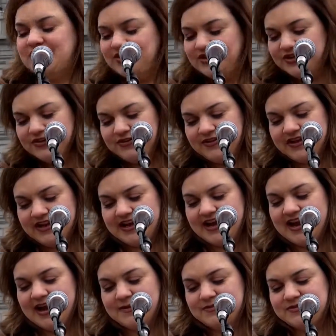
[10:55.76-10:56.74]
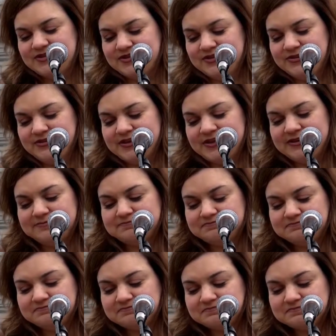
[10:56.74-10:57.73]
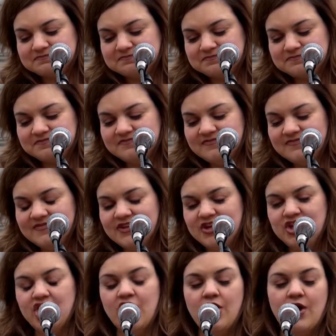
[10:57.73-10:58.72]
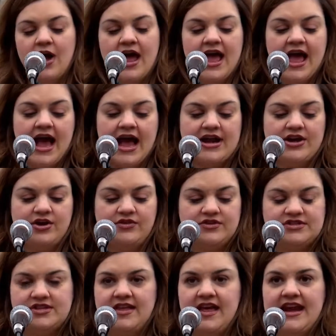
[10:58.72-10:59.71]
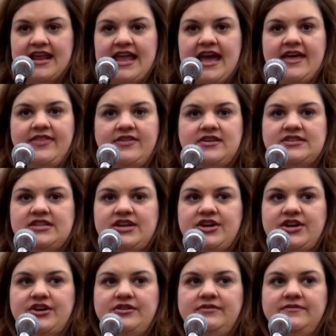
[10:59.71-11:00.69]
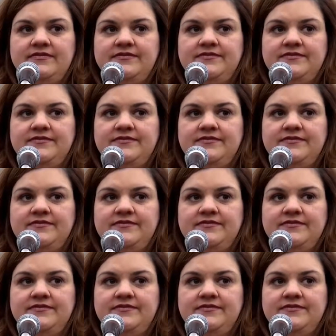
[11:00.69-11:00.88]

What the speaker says: Absolutely, absolutely. You know, I know there's a lot of Catholics here.